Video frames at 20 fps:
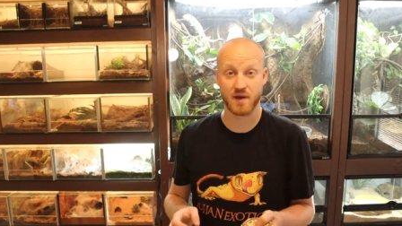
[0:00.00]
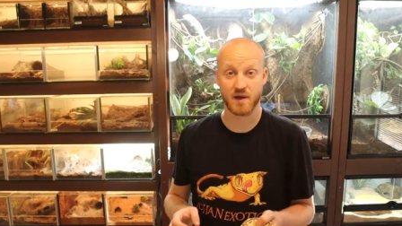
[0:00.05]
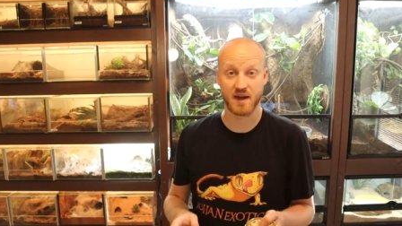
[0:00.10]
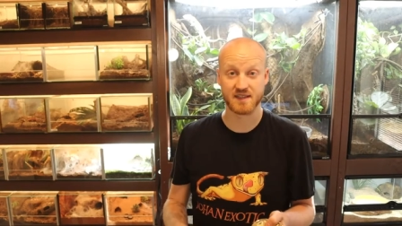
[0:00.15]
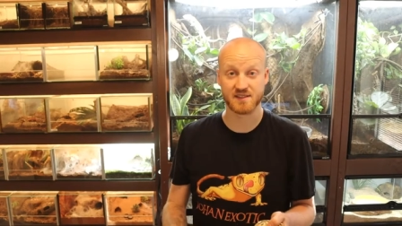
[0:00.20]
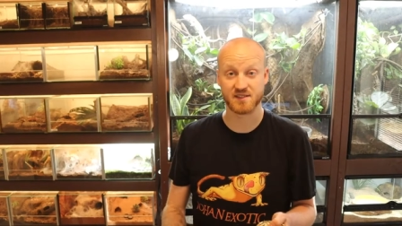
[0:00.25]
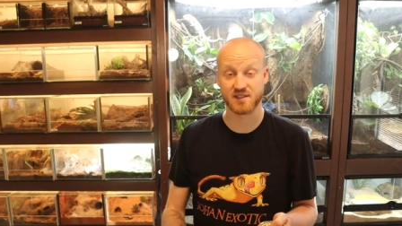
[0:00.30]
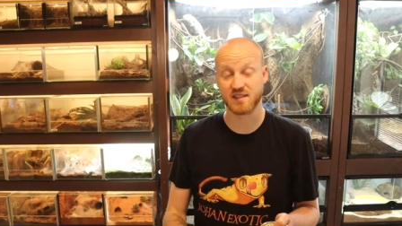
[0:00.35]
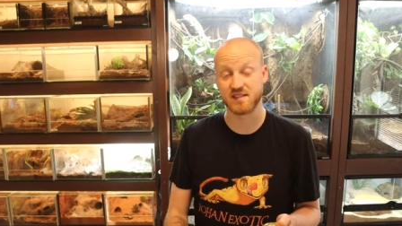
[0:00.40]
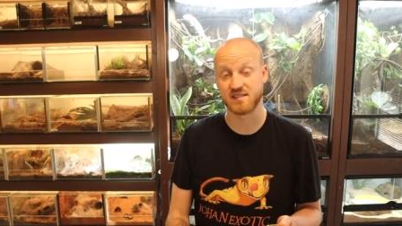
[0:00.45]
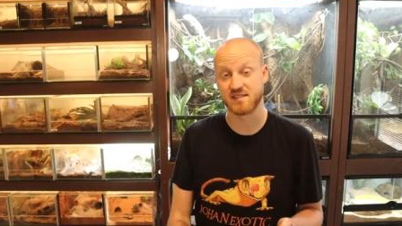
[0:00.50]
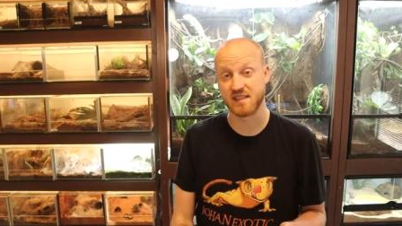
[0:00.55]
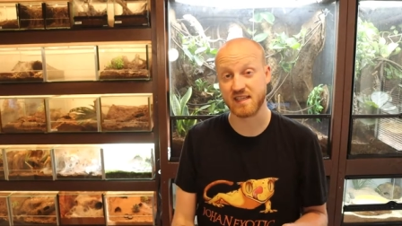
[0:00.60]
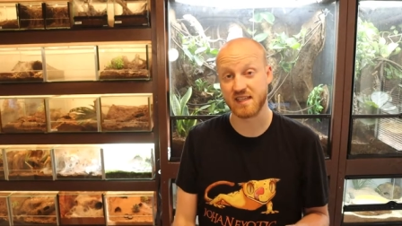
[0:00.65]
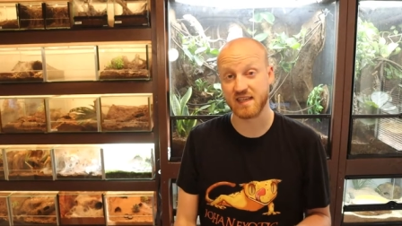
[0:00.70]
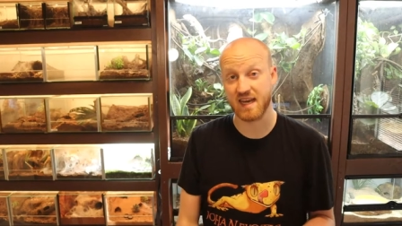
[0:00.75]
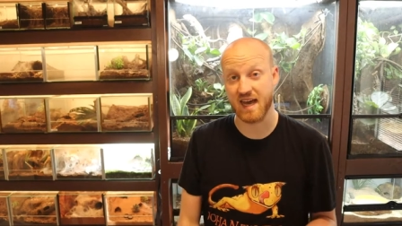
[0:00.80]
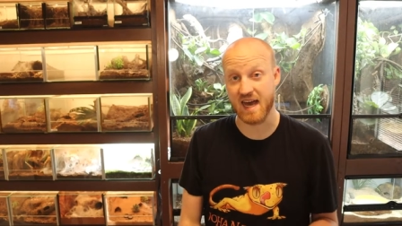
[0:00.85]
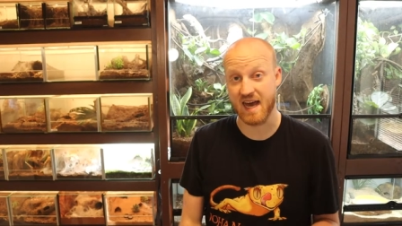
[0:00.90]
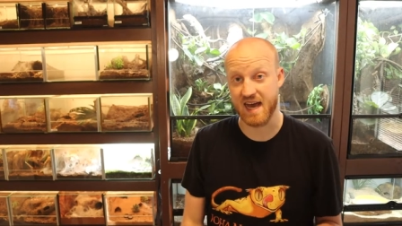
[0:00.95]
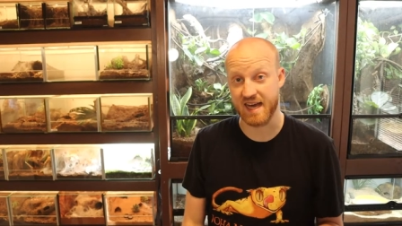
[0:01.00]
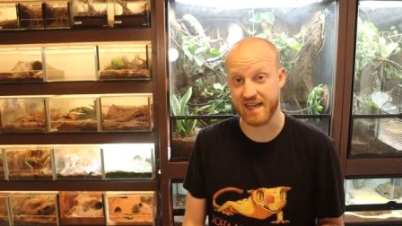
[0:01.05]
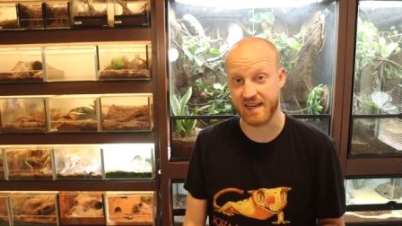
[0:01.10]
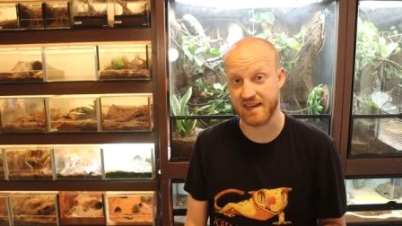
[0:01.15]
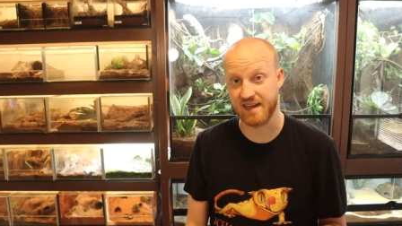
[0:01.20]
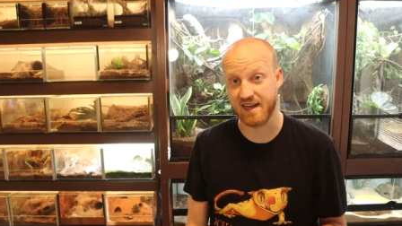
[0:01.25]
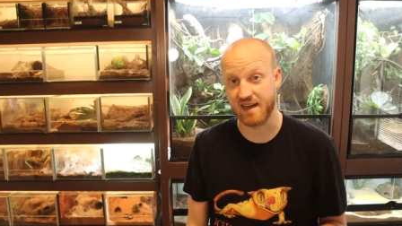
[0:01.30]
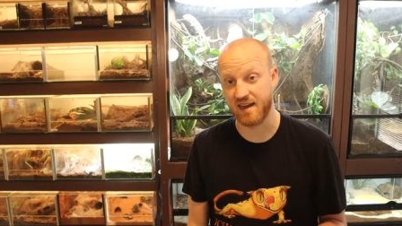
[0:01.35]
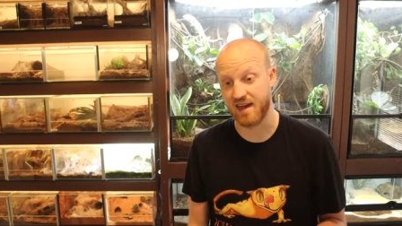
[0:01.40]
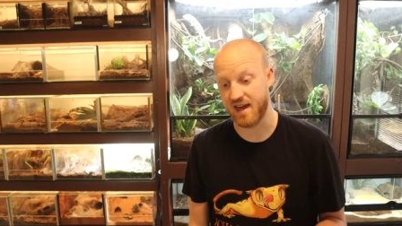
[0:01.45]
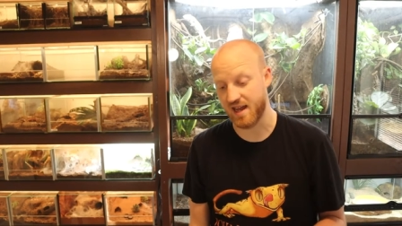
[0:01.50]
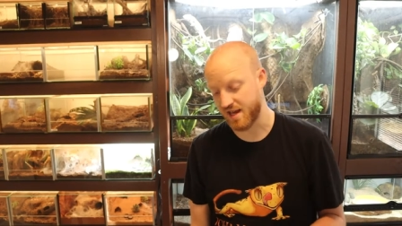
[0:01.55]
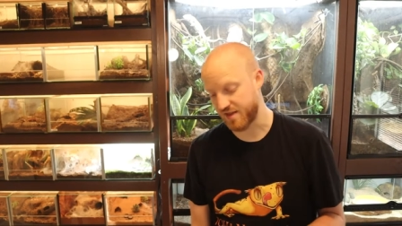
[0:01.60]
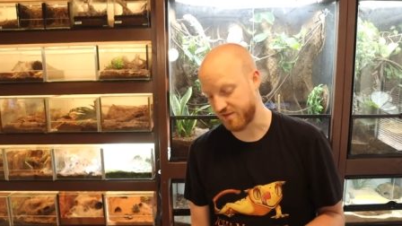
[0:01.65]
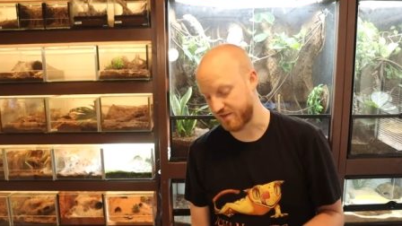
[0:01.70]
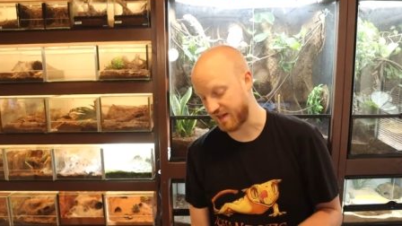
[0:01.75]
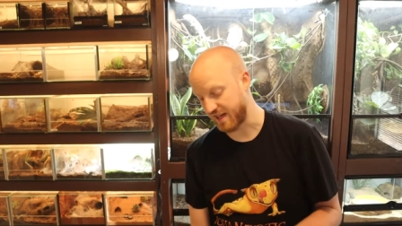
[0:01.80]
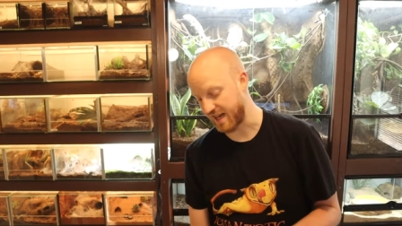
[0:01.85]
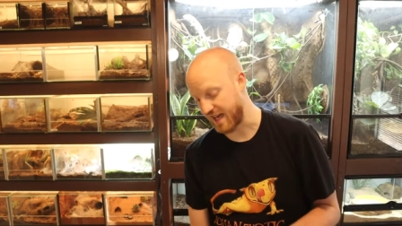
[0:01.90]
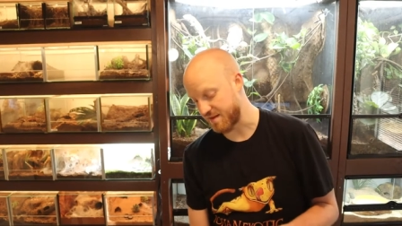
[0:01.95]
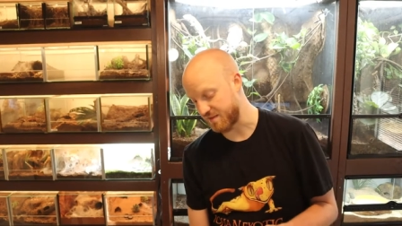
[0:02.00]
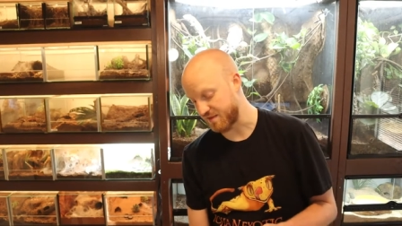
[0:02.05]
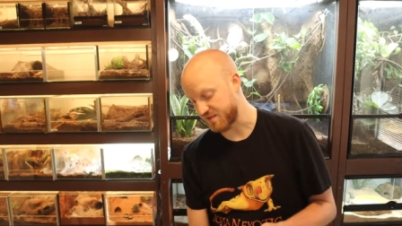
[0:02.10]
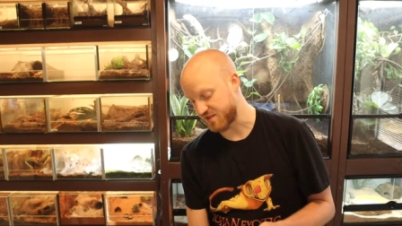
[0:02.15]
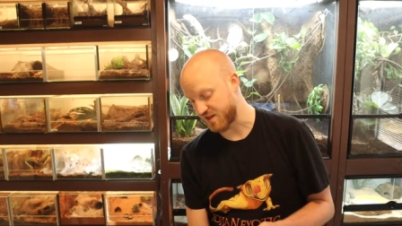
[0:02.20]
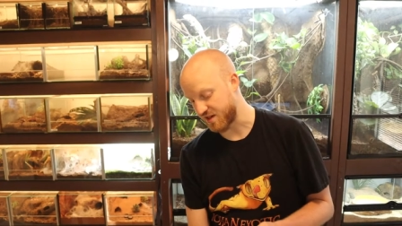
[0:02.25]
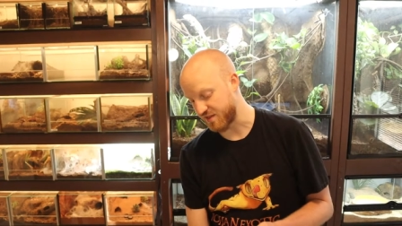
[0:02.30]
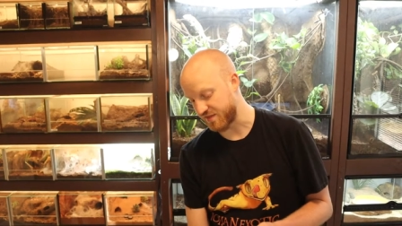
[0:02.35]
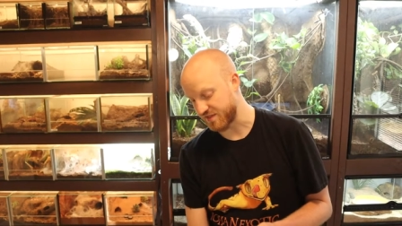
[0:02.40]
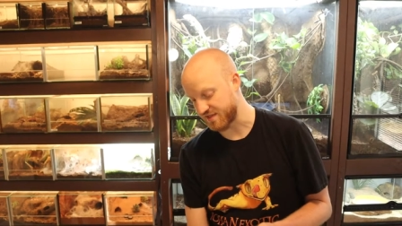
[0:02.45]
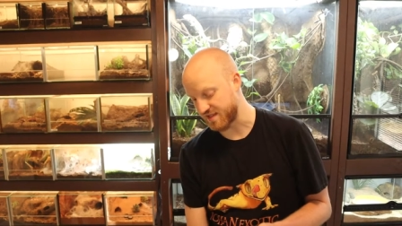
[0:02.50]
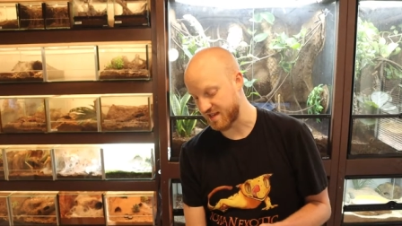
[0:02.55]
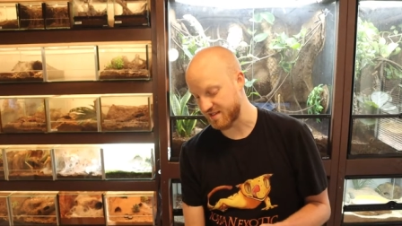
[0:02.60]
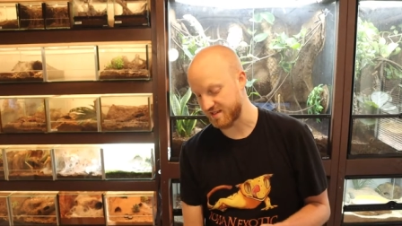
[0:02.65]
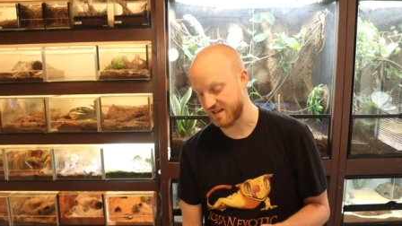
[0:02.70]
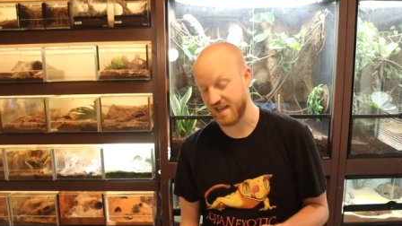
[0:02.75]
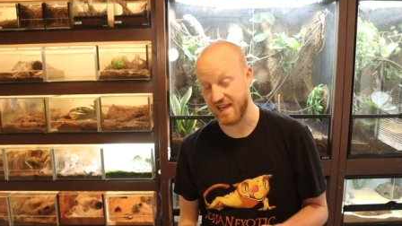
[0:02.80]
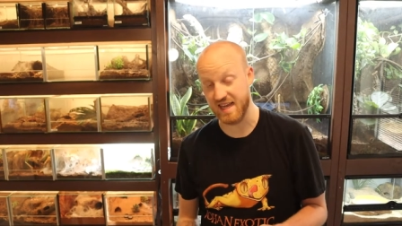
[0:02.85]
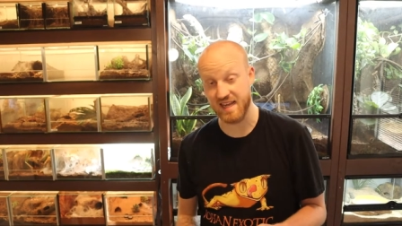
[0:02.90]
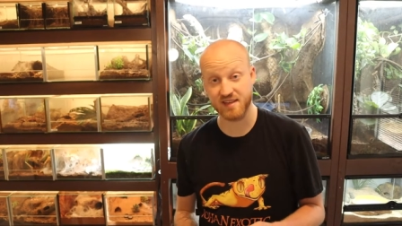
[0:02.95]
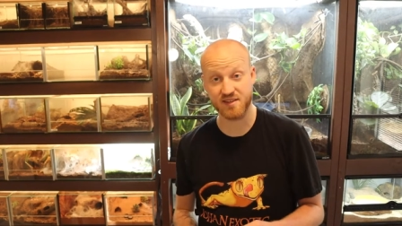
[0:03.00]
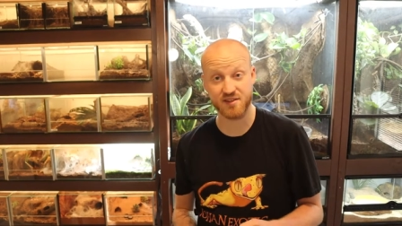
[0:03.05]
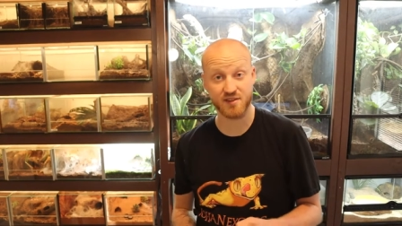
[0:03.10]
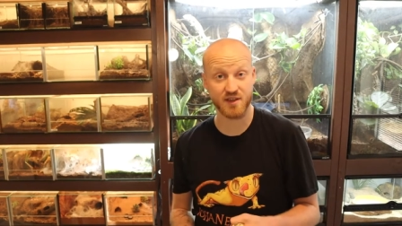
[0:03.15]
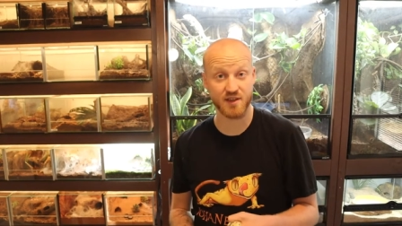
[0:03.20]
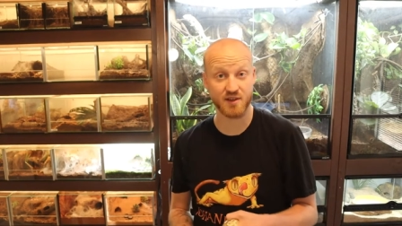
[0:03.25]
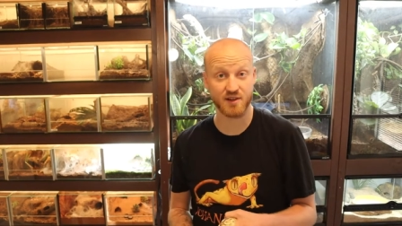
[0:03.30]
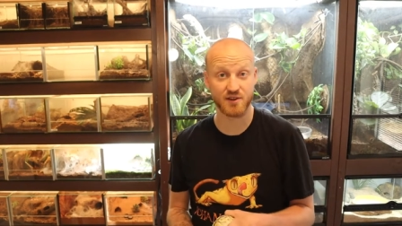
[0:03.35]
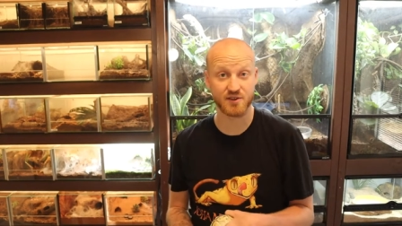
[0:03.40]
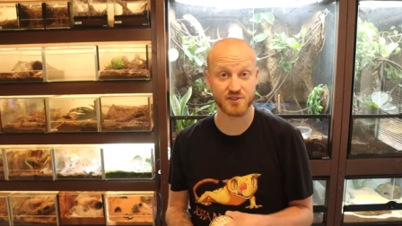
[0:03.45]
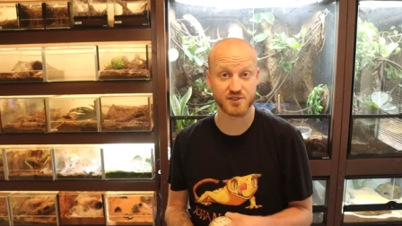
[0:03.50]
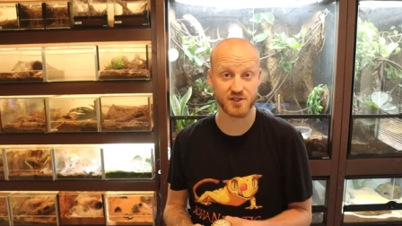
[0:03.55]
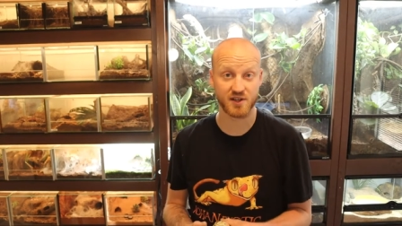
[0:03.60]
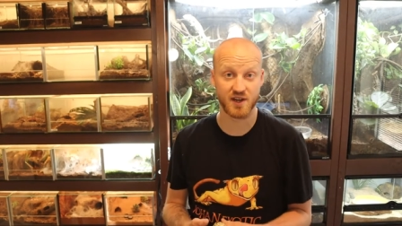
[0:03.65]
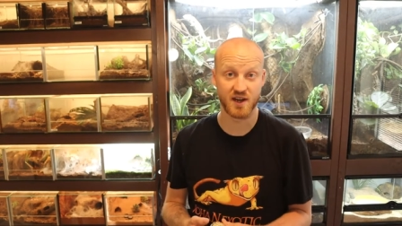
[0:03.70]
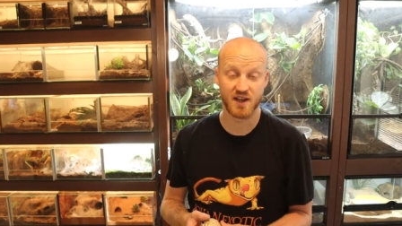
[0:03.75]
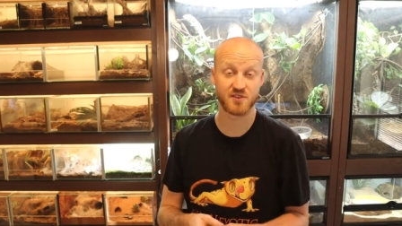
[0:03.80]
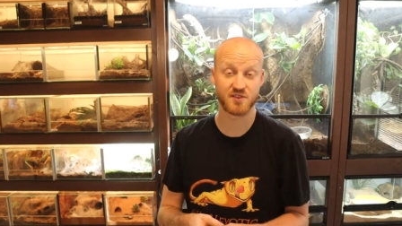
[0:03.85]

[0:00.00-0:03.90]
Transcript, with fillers: But as you can see, I added a lot of climbing surfaces into the enclosure.